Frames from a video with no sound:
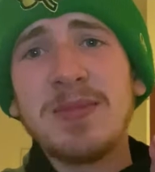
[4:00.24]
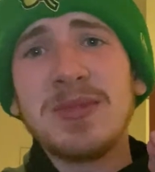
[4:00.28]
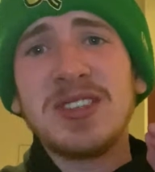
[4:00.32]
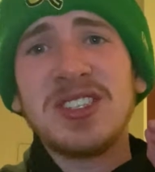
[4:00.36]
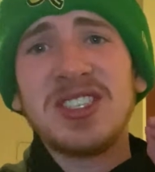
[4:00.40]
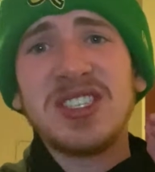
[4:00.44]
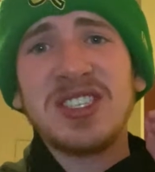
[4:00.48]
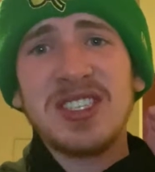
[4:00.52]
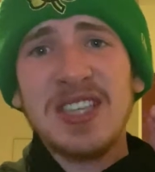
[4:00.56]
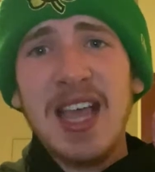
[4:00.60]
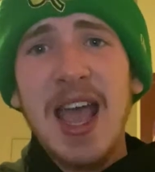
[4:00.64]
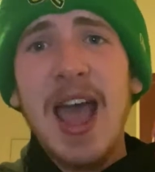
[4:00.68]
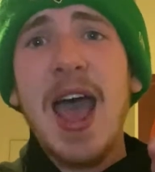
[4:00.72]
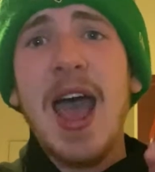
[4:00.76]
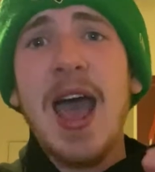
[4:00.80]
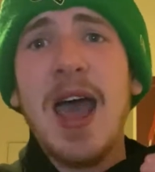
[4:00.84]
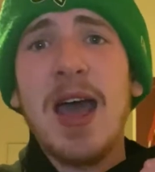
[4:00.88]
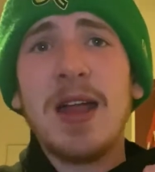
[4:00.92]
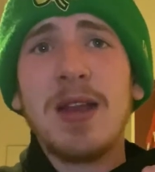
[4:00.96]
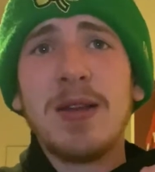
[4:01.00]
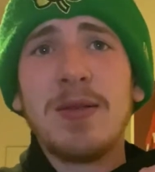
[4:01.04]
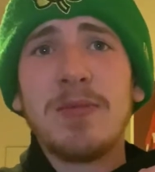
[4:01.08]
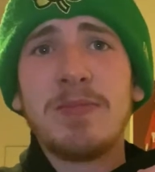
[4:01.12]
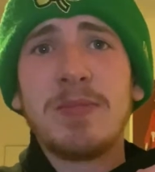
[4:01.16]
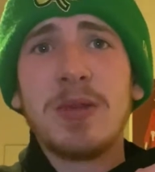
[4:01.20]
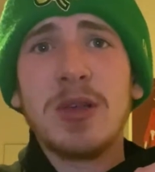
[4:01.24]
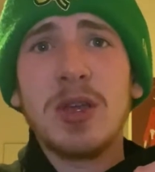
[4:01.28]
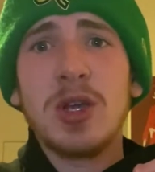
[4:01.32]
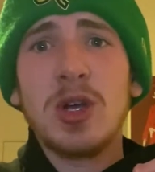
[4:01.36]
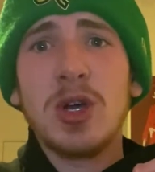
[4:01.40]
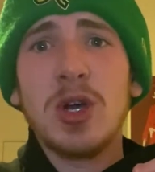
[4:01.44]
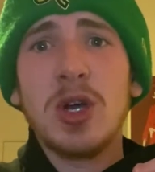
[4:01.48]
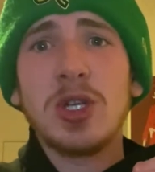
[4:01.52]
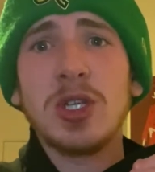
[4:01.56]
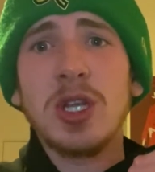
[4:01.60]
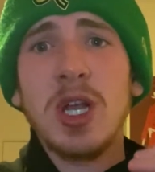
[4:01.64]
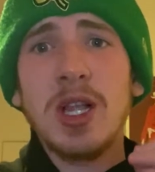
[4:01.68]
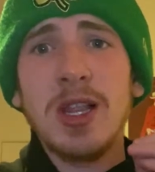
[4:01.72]
sad
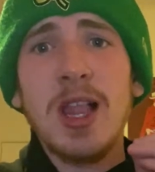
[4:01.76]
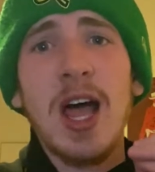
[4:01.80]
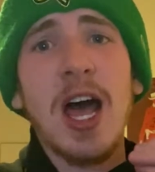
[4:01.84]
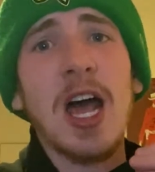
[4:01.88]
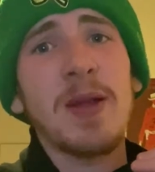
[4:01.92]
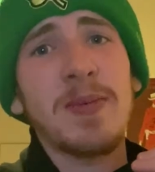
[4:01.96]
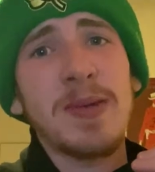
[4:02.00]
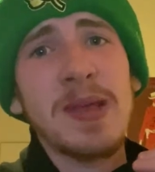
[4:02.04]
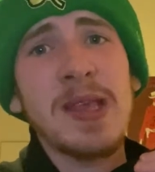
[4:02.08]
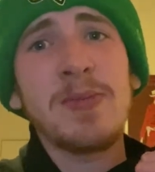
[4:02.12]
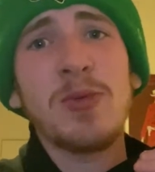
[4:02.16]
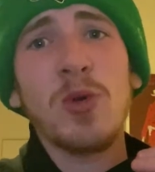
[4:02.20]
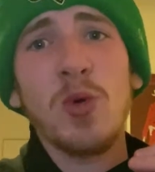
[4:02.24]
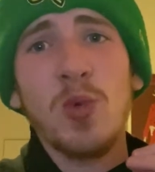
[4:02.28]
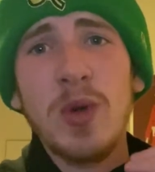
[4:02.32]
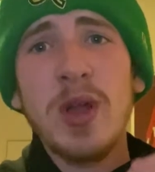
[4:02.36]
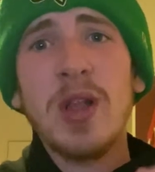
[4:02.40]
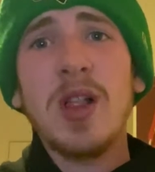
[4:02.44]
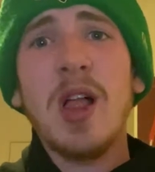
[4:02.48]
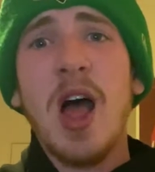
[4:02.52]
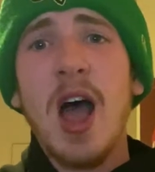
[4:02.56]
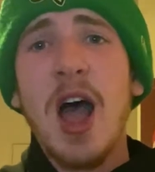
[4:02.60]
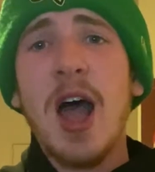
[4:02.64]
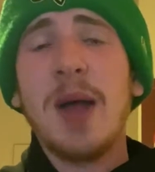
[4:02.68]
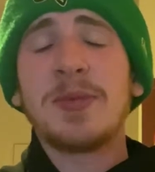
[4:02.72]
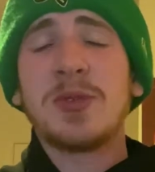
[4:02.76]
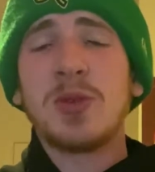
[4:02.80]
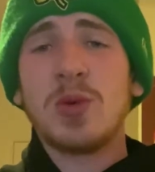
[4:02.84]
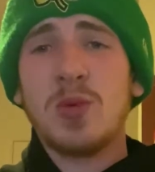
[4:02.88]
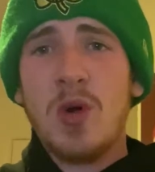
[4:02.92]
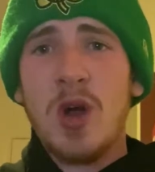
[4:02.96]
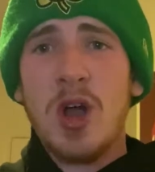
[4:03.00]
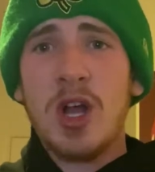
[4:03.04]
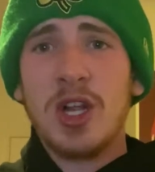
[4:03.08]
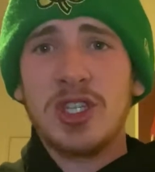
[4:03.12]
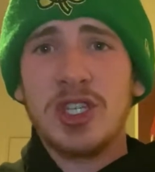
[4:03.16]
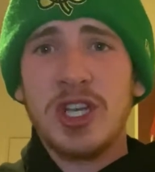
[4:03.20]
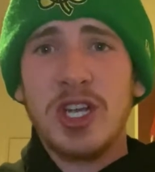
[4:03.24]
because a lot of people will opt to
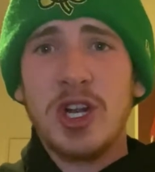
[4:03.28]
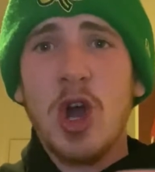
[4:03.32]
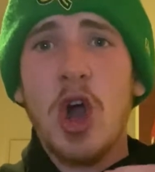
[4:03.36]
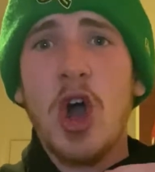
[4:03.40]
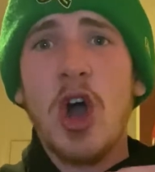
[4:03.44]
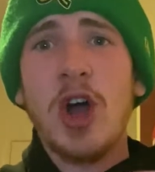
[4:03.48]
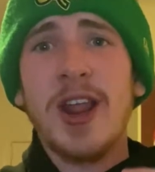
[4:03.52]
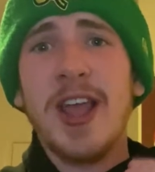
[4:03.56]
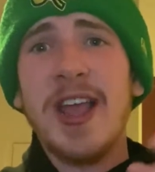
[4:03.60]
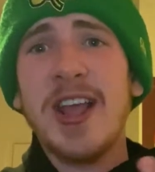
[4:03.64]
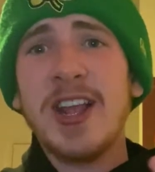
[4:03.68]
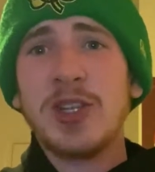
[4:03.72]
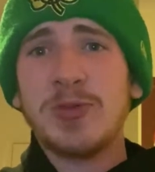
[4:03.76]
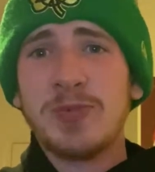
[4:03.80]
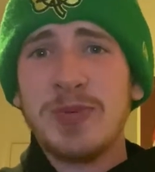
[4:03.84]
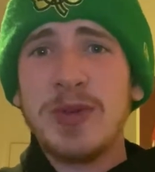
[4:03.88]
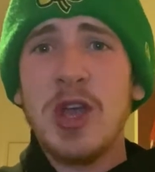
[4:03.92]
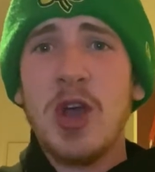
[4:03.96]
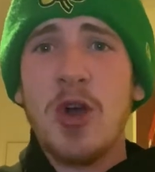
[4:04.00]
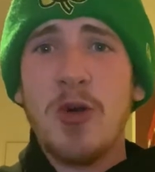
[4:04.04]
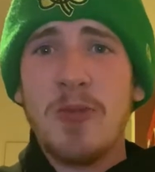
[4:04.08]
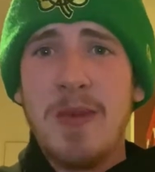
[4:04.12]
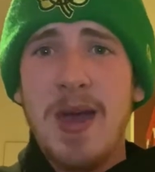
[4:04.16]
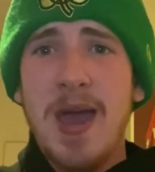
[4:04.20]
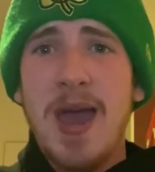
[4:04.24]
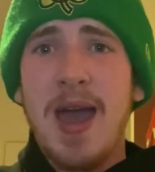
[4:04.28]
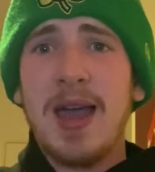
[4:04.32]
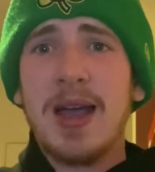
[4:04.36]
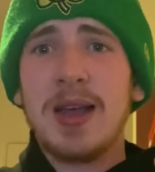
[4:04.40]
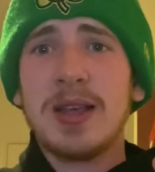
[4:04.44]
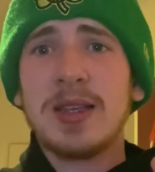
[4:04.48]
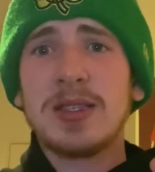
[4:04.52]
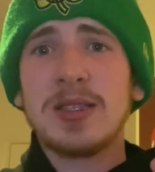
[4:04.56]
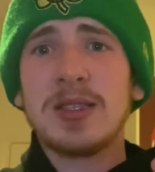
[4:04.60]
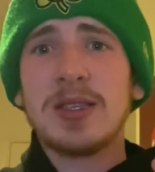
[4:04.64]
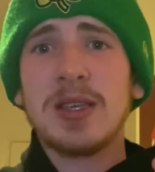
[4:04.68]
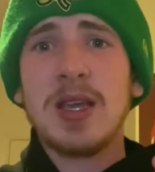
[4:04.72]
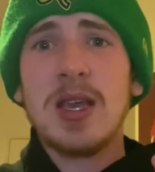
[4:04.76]
watch it on HBO
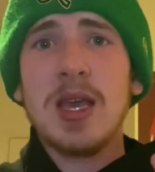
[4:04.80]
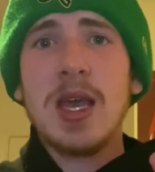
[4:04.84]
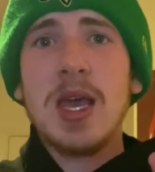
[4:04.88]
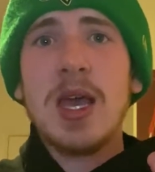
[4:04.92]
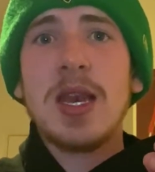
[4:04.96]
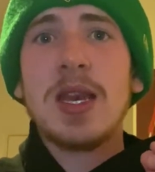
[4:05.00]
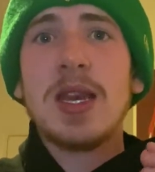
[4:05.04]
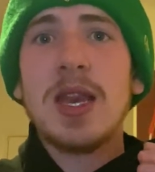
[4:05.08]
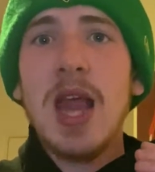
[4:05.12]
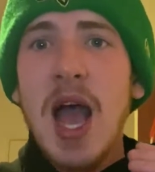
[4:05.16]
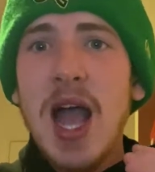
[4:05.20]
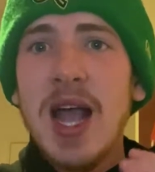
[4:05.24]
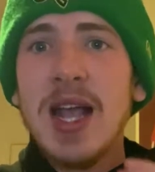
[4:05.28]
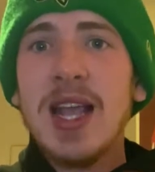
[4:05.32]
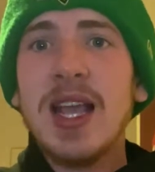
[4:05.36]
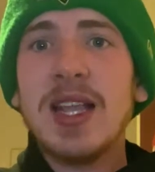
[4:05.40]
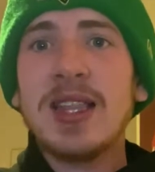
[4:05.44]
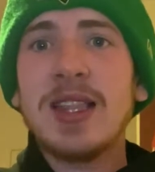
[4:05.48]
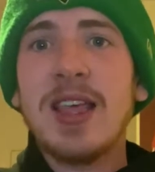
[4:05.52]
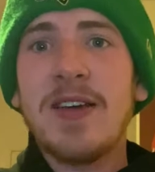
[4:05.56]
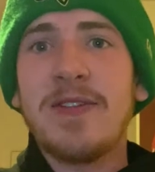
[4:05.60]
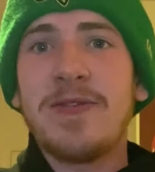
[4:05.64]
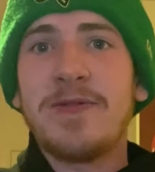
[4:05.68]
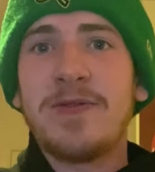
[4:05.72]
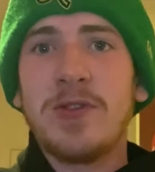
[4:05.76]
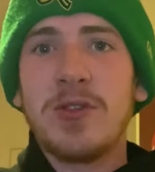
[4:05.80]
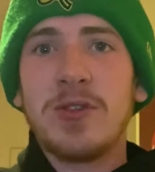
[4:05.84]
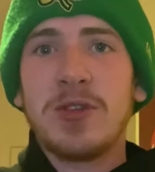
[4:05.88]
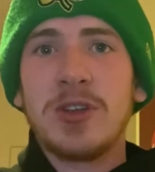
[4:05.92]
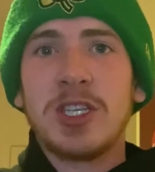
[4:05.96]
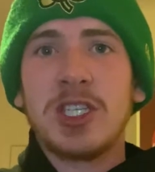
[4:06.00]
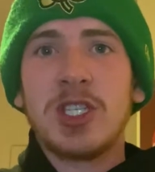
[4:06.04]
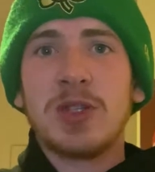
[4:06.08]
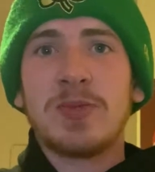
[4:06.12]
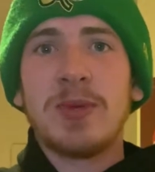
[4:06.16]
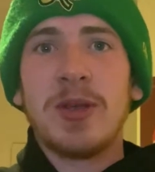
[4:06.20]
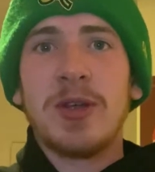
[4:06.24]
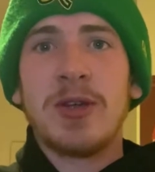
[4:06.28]
Max, not get that full
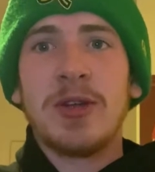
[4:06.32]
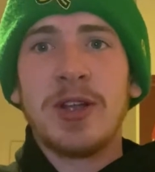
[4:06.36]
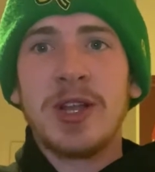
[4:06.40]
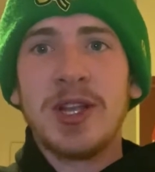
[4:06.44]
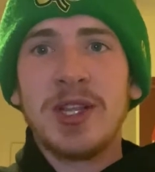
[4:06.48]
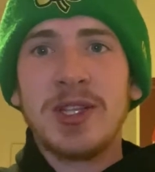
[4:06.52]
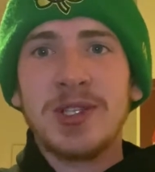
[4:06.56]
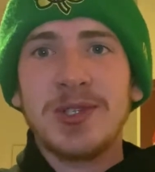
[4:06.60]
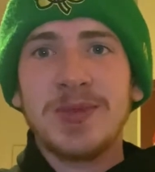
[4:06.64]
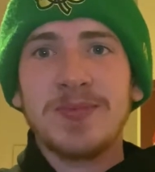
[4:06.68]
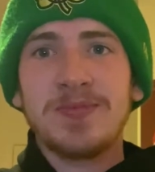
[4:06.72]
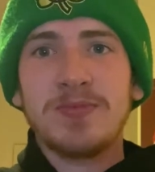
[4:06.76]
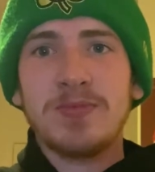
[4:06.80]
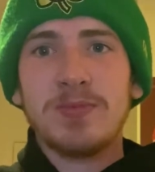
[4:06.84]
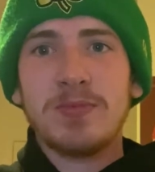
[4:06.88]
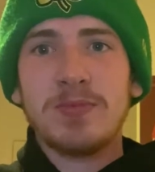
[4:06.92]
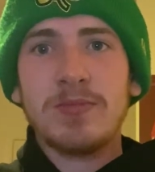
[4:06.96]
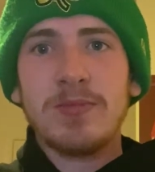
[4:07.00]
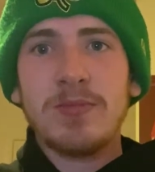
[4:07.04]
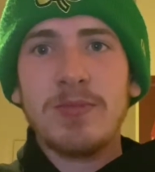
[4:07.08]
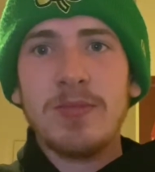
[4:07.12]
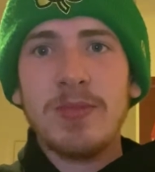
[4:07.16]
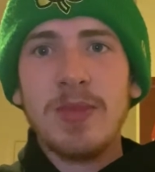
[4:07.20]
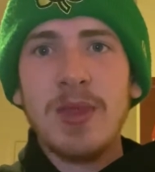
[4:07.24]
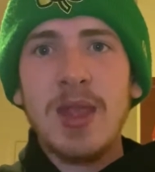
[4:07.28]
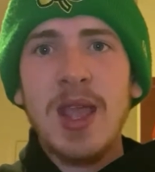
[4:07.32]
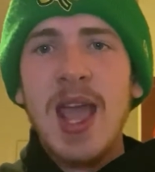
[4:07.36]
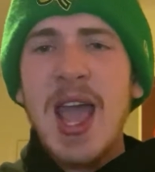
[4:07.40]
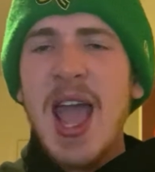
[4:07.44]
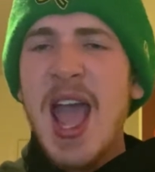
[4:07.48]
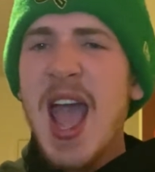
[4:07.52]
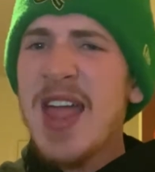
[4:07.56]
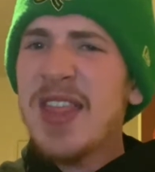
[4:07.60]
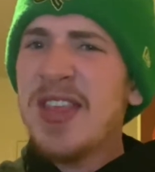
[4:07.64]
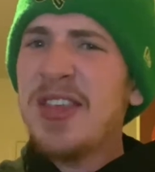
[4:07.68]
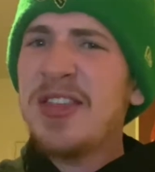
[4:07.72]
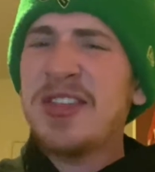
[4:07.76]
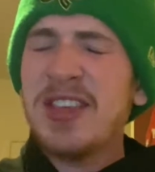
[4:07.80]
experience,
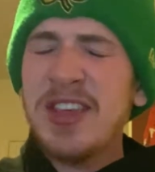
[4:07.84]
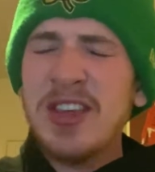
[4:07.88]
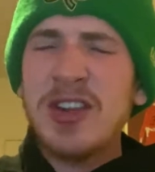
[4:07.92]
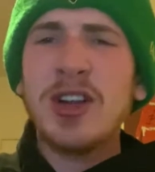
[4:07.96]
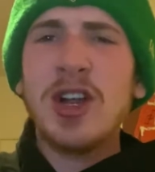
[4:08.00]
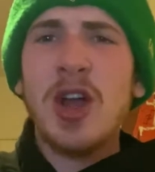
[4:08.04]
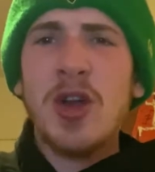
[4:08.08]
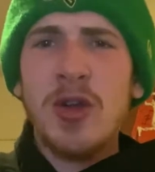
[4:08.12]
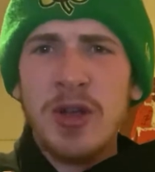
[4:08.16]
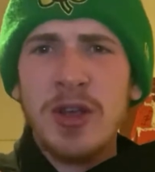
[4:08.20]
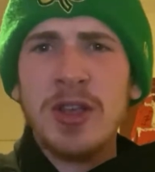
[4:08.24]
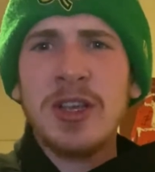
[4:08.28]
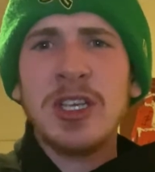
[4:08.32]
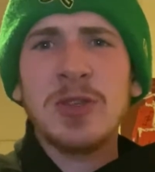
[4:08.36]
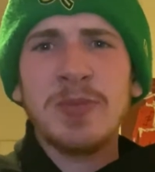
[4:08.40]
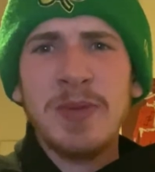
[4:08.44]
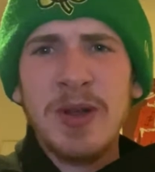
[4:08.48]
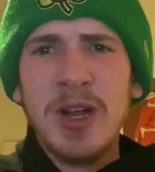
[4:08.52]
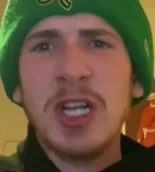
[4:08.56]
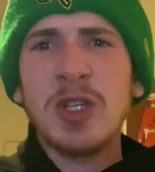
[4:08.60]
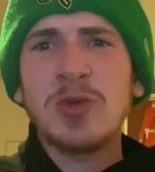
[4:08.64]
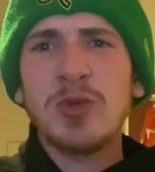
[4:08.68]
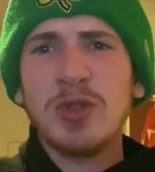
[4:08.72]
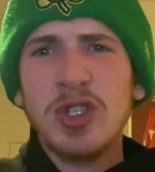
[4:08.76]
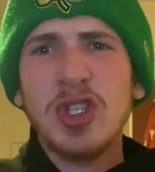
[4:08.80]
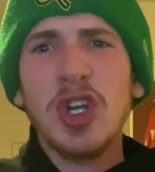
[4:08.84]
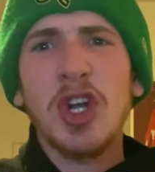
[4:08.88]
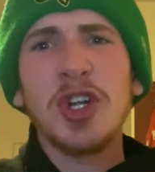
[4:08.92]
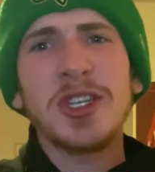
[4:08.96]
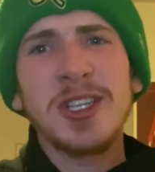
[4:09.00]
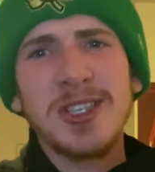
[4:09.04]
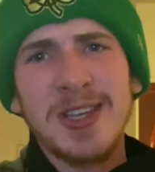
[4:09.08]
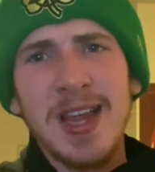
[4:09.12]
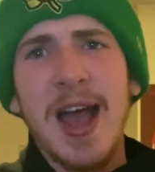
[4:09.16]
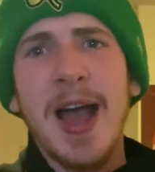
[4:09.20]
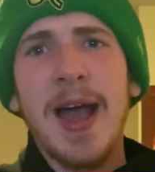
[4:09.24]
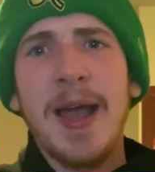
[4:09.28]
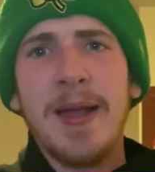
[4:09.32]
and the theater-going experience will start
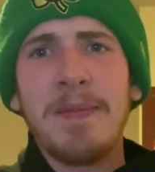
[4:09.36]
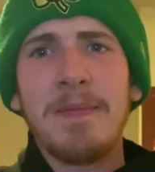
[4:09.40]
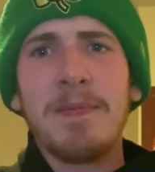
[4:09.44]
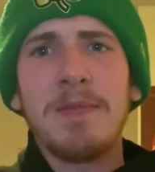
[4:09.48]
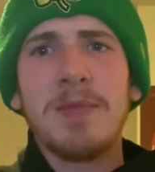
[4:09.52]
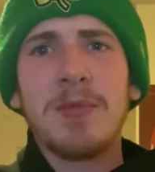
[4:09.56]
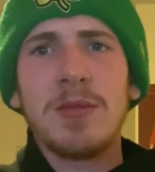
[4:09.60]
to die.